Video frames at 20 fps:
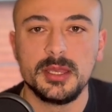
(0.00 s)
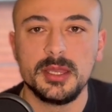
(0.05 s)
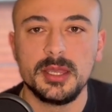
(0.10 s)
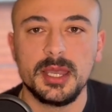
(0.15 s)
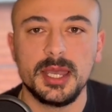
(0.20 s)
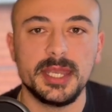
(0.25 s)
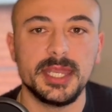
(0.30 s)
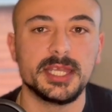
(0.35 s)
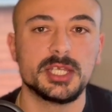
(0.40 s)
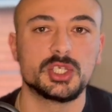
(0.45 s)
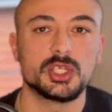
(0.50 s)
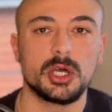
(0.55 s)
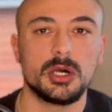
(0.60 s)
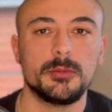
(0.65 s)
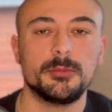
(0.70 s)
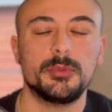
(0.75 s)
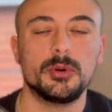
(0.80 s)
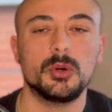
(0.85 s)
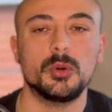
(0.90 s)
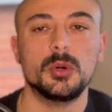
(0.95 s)
An
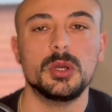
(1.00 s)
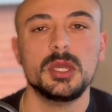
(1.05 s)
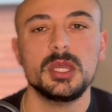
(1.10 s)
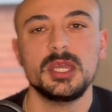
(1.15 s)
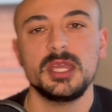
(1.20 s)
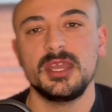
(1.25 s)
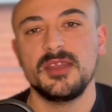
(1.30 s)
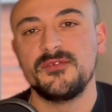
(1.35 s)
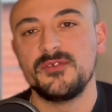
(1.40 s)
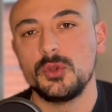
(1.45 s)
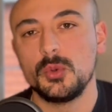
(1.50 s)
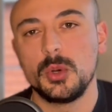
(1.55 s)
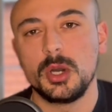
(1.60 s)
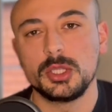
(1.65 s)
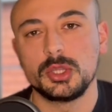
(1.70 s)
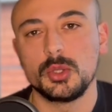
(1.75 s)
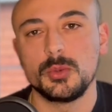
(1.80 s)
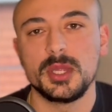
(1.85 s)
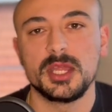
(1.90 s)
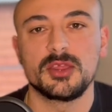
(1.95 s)
example, if you are
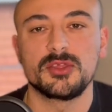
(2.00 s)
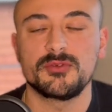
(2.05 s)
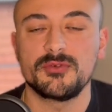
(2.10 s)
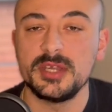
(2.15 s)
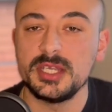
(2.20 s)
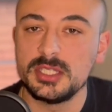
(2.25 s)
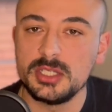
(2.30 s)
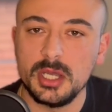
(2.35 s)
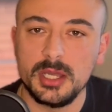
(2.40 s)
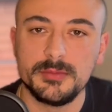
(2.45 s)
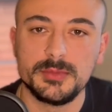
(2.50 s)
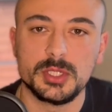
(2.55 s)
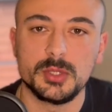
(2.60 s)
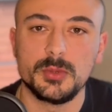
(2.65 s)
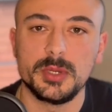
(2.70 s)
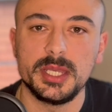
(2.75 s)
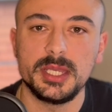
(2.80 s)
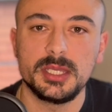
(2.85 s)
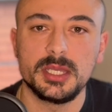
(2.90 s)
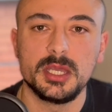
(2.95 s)
doing 3 times a
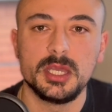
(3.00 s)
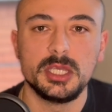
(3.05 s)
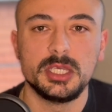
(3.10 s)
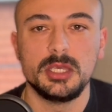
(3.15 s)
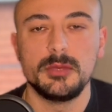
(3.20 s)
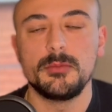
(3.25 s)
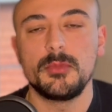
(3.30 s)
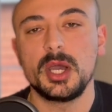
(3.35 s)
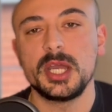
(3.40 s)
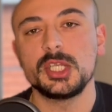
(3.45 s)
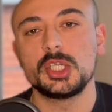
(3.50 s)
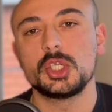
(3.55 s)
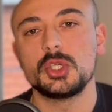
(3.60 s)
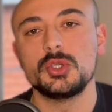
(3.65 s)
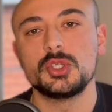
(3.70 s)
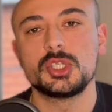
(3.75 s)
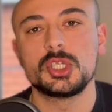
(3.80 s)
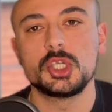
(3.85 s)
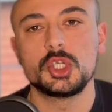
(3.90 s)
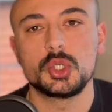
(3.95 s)
week, you might choose
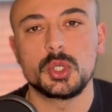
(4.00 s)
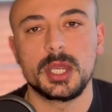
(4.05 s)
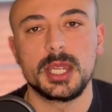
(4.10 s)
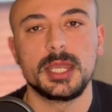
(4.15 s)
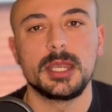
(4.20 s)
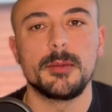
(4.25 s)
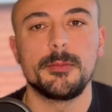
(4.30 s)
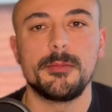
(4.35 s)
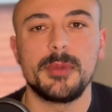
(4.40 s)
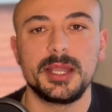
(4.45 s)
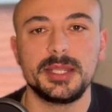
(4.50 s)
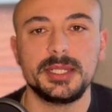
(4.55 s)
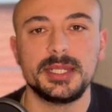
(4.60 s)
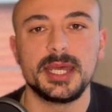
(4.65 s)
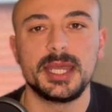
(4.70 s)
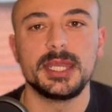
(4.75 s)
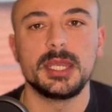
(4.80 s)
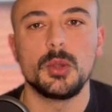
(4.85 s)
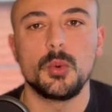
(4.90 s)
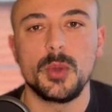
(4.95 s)
to train
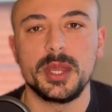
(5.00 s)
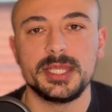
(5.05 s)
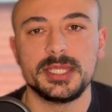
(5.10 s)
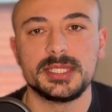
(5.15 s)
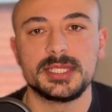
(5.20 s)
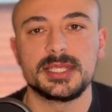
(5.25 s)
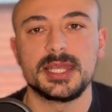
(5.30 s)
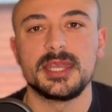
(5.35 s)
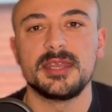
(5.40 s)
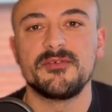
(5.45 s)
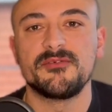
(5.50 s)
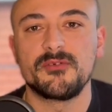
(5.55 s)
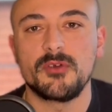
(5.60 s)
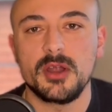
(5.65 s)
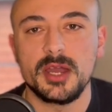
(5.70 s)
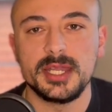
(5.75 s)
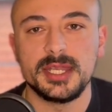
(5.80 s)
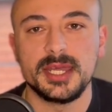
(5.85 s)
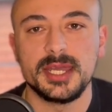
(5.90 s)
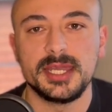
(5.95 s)
Monday, Wednesday,
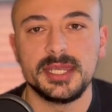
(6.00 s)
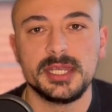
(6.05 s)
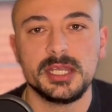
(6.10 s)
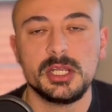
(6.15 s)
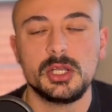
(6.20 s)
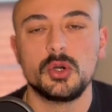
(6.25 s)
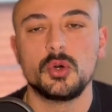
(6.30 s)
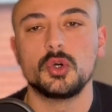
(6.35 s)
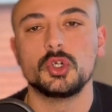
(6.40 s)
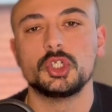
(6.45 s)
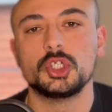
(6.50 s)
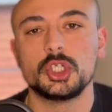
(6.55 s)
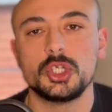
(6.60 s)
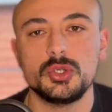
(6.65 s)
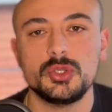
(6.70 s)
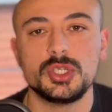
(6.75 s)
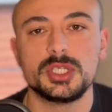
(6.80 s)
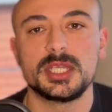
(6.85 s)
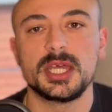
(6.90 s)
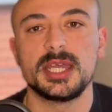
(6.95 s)
Friday, or
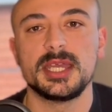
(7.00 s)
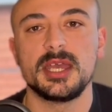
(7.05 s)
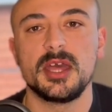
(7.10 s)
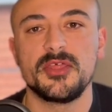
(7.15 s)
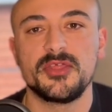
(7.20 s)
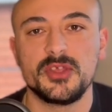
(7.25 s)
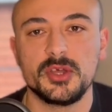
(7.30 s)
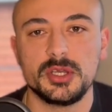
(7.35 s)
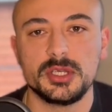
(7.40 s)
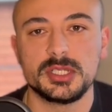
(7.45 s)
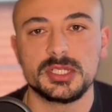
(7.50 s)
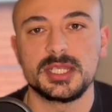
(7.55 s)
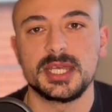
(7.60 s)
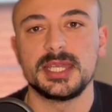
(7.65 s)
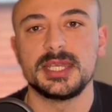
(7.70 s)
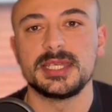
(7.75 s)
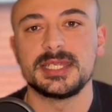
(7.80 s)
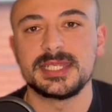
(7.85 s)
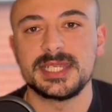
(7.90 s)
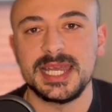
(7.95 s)
Tuesday, Thursday,
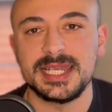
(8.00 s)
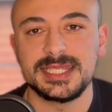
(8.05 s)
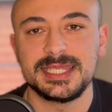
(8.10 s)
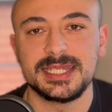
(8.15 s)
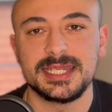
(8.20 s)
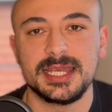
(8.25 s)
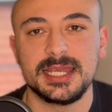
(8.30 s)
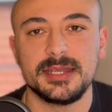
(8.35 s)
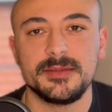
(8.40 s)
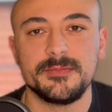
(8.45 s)
Saturday.